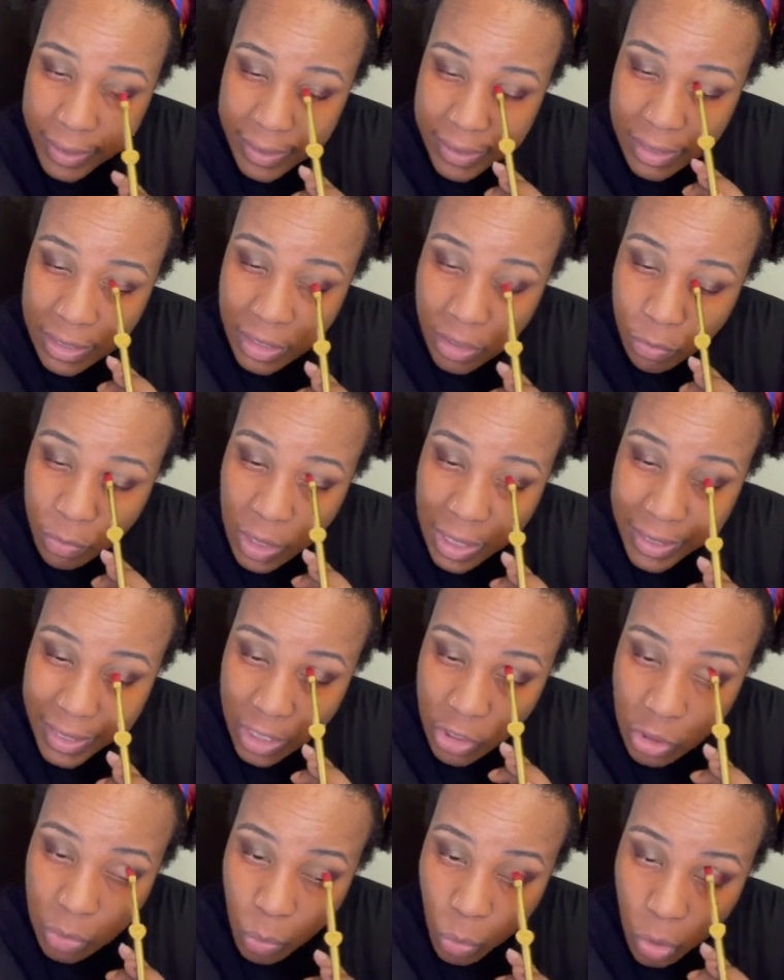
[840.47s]
It's
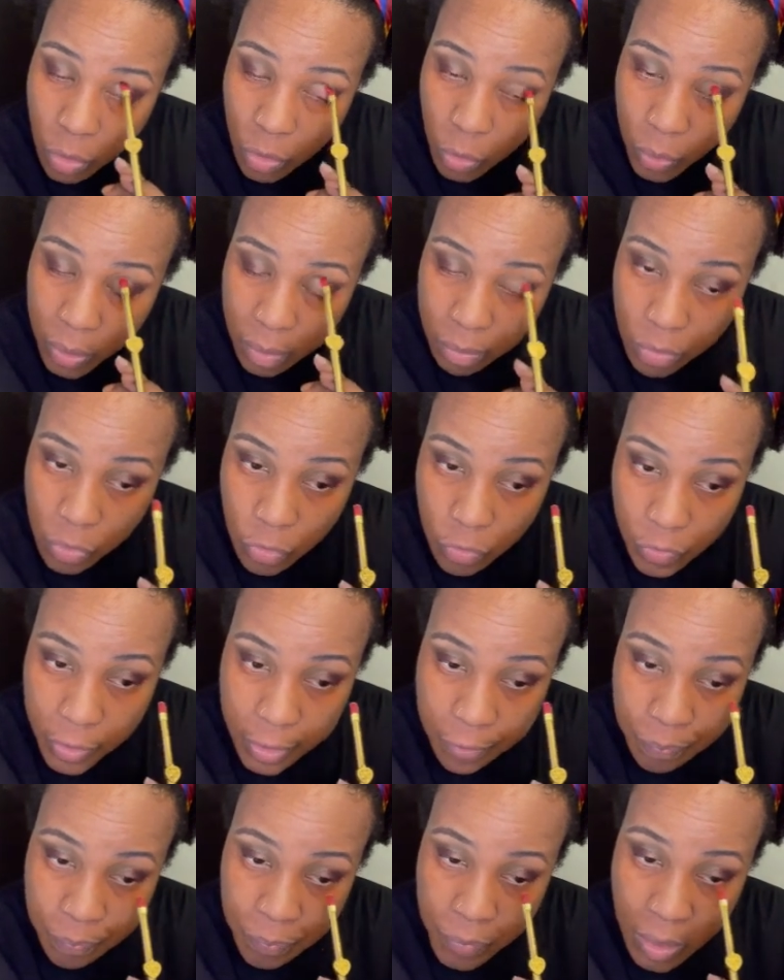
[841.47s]
actually more than one movie.
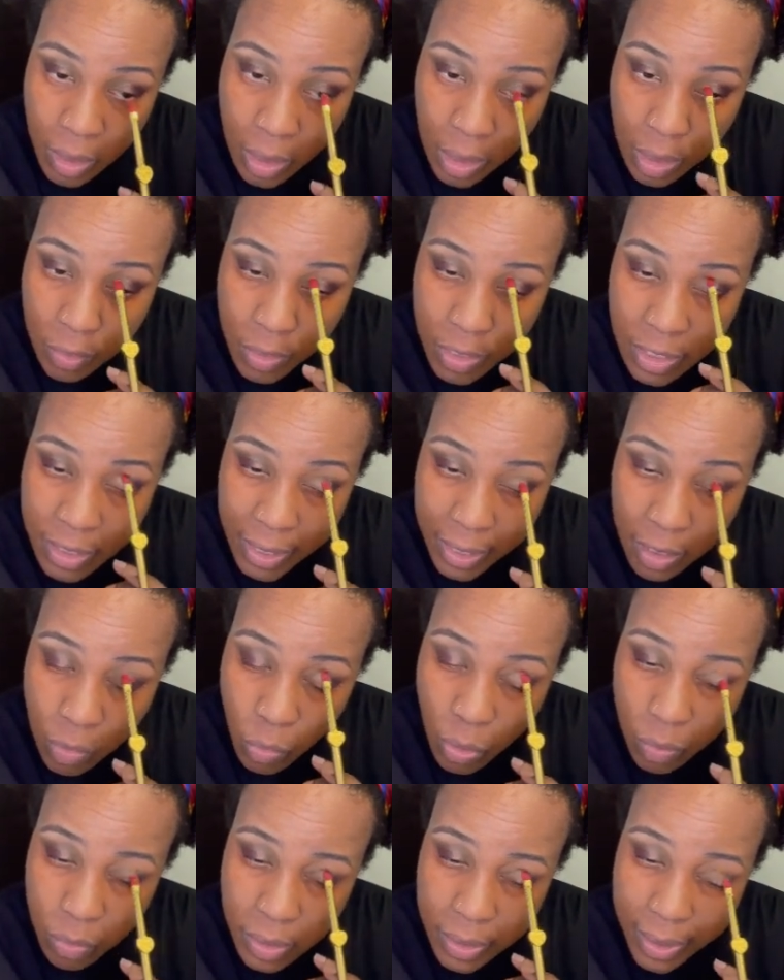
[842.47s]
The second
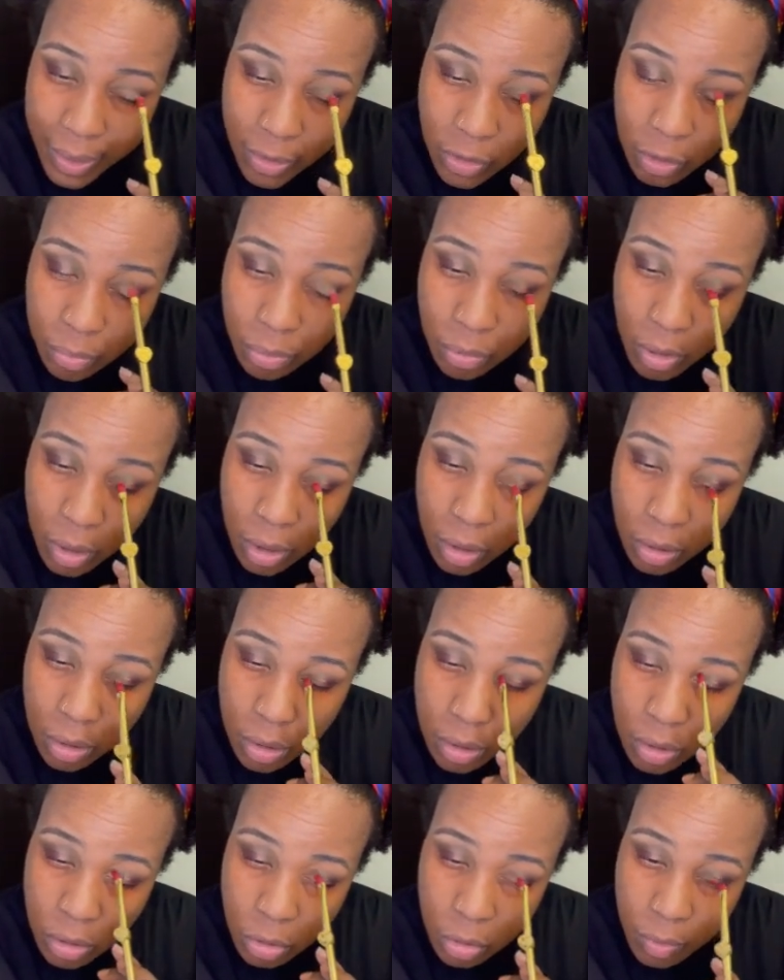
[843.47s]
one was actually pretty good
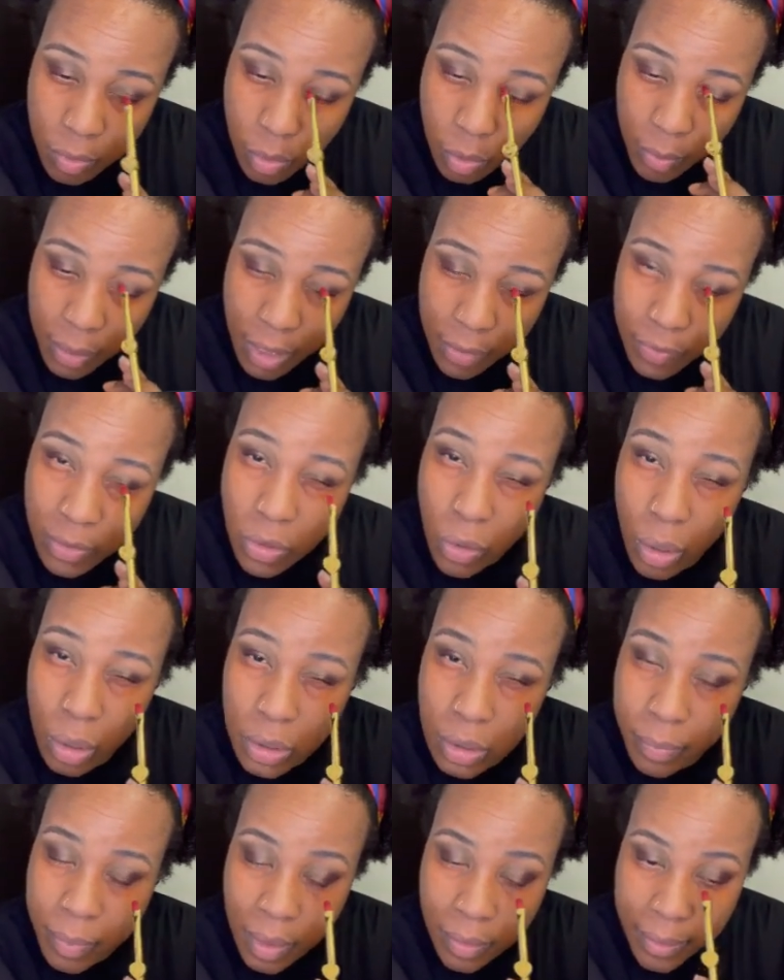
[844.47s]
too, but nobody ever talks
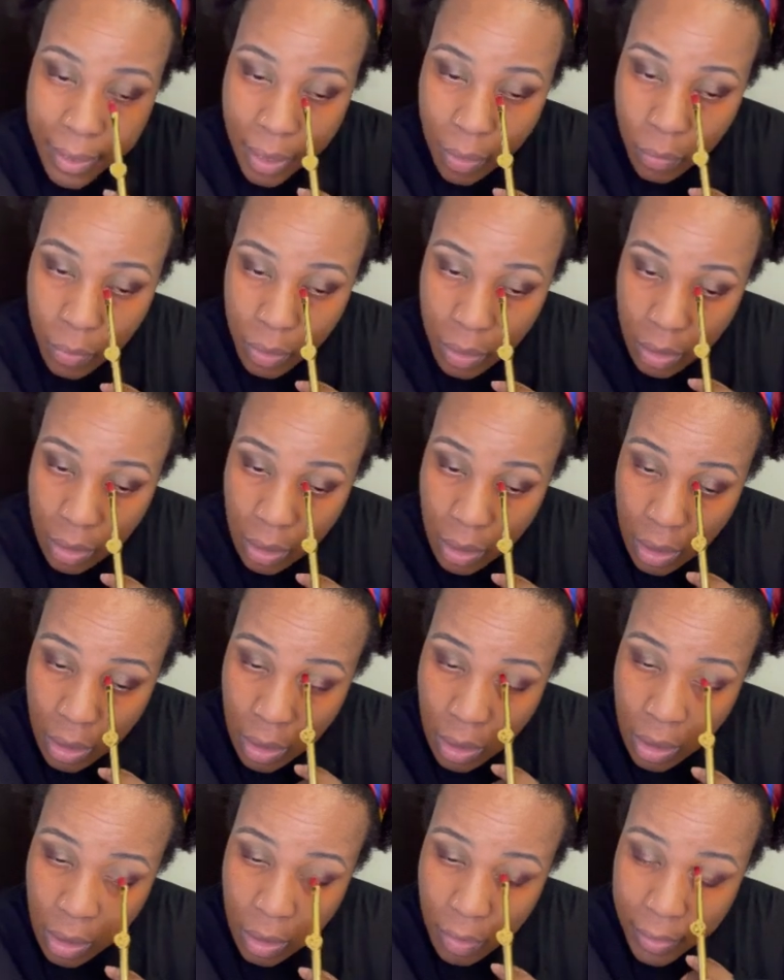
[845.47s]
about that one.
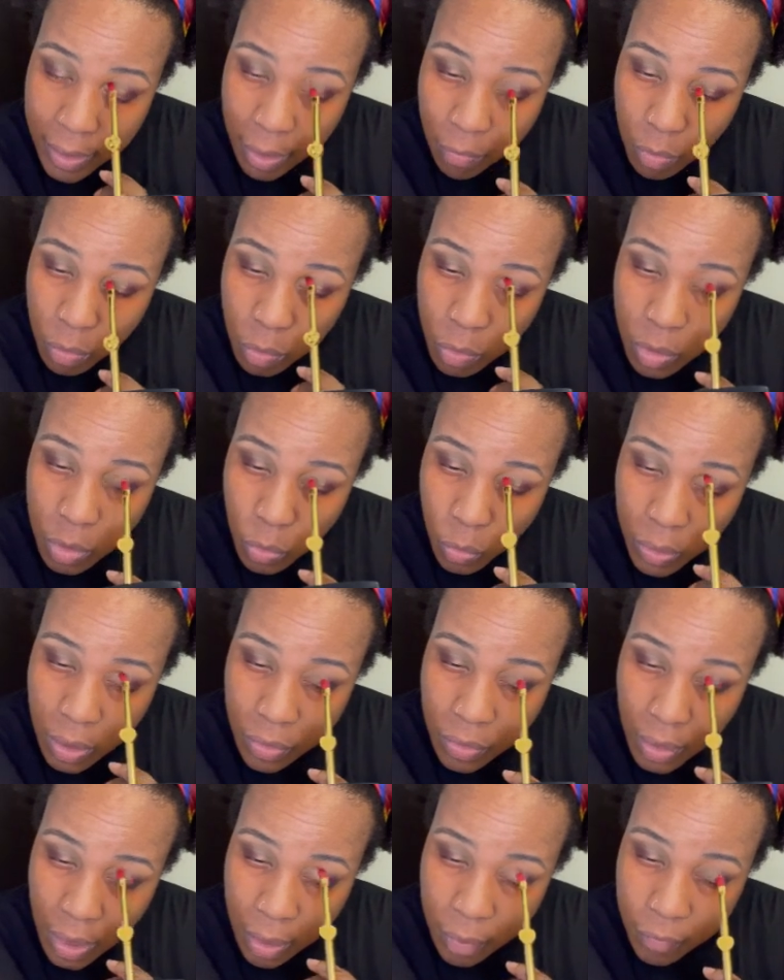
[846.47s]
That one was with
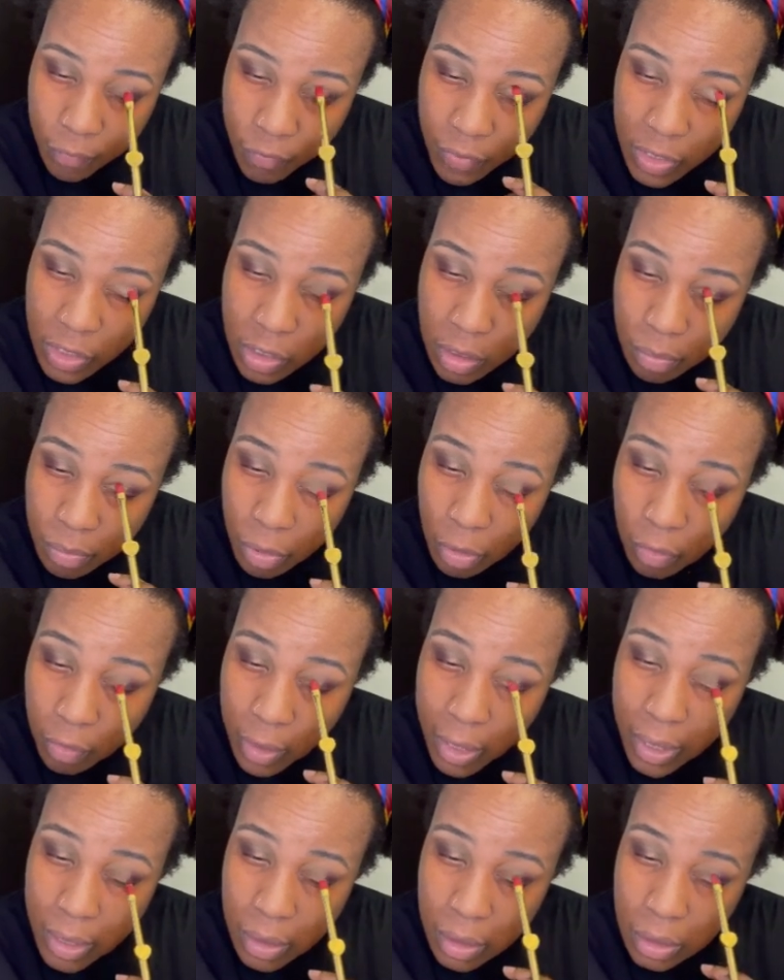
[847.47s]
Vincent
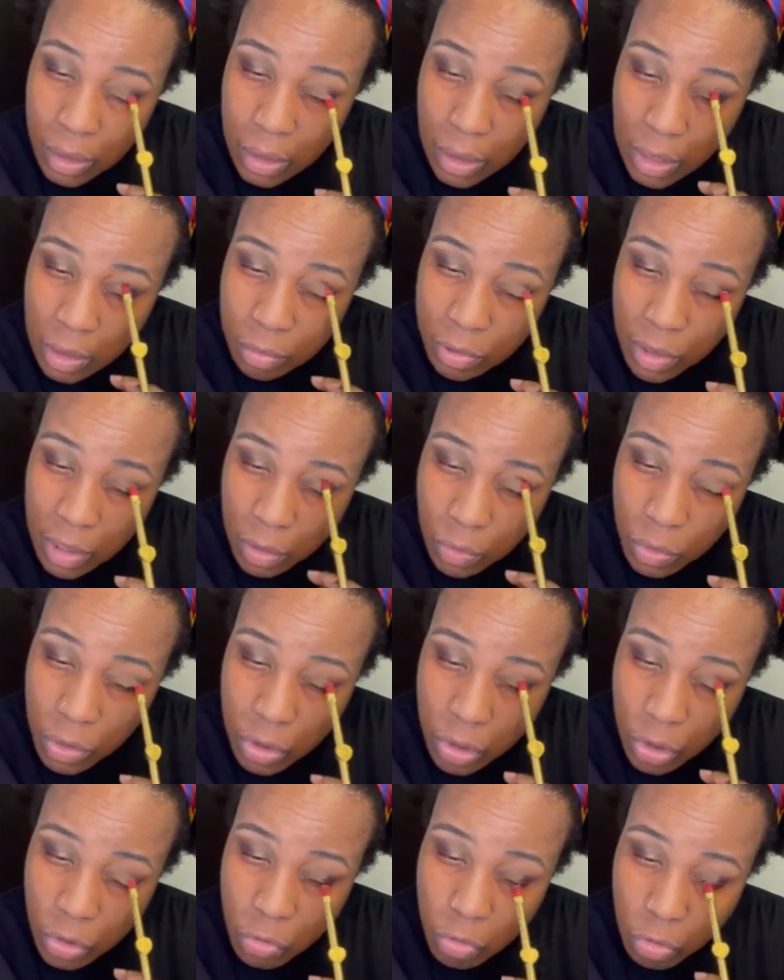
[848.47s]
Perez. He was
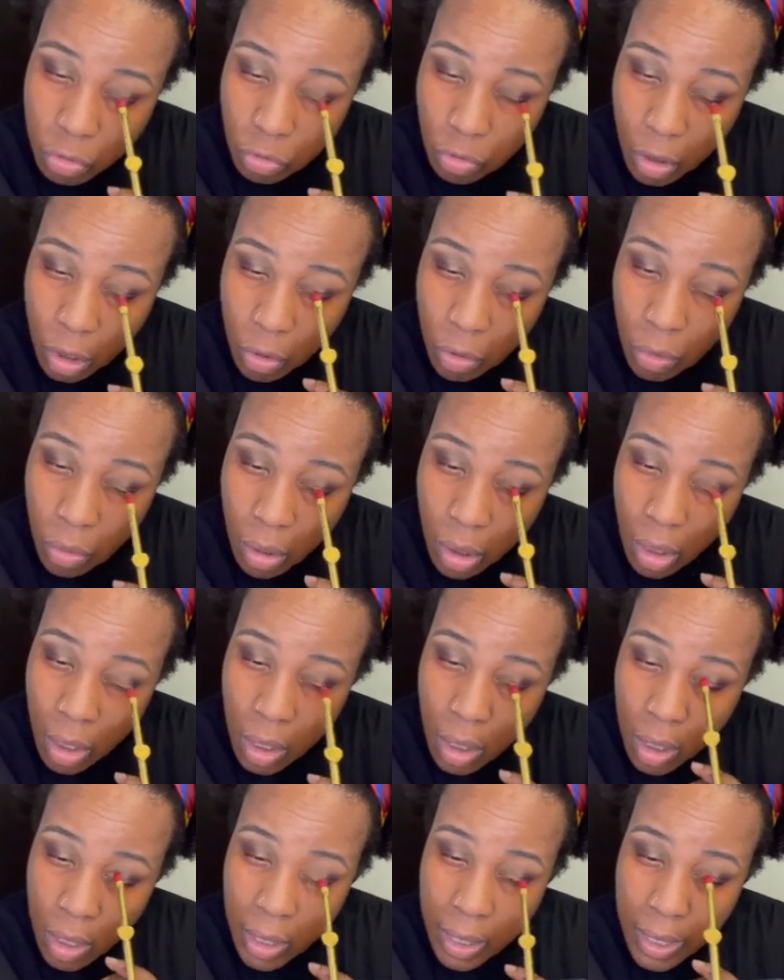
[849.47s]
the new Crow.
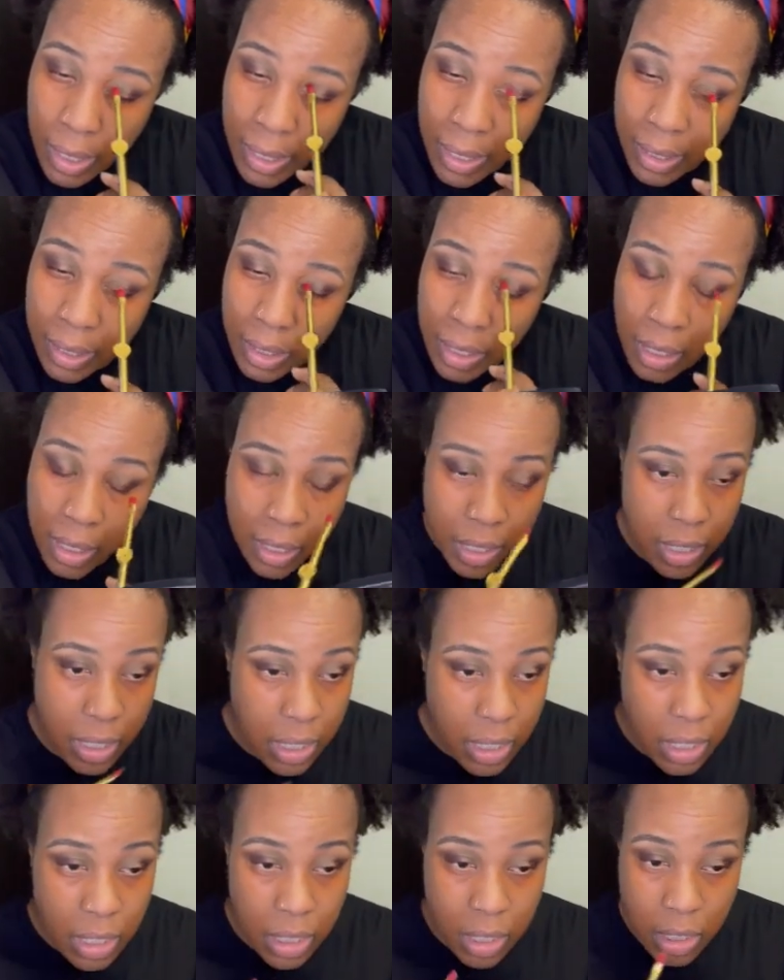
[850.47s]
And
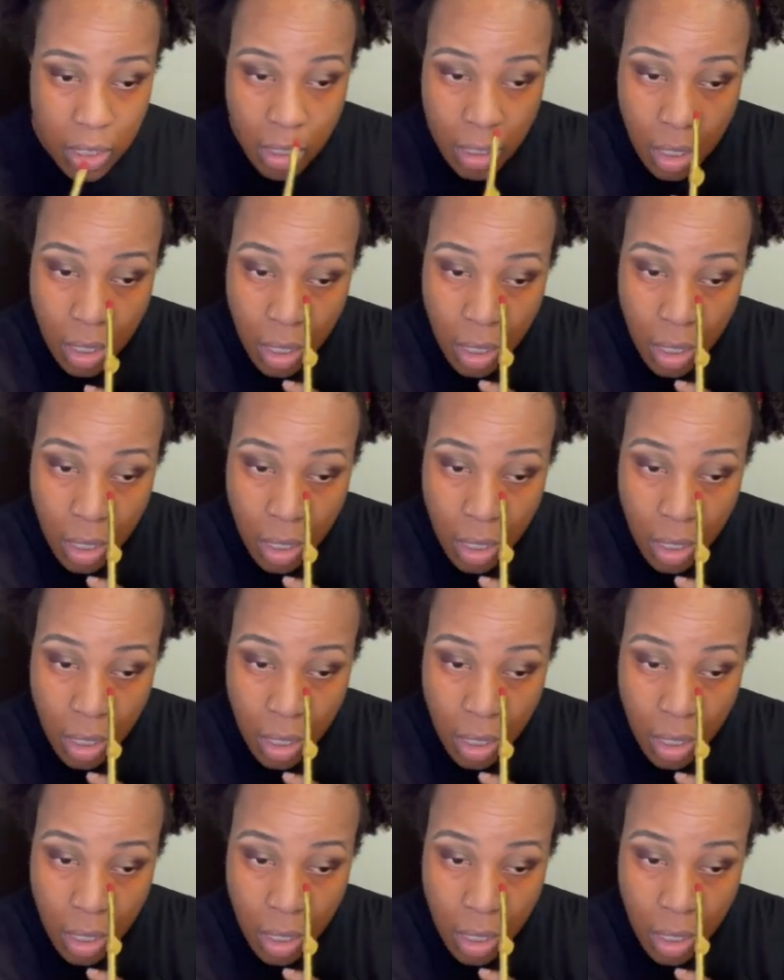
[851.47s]
his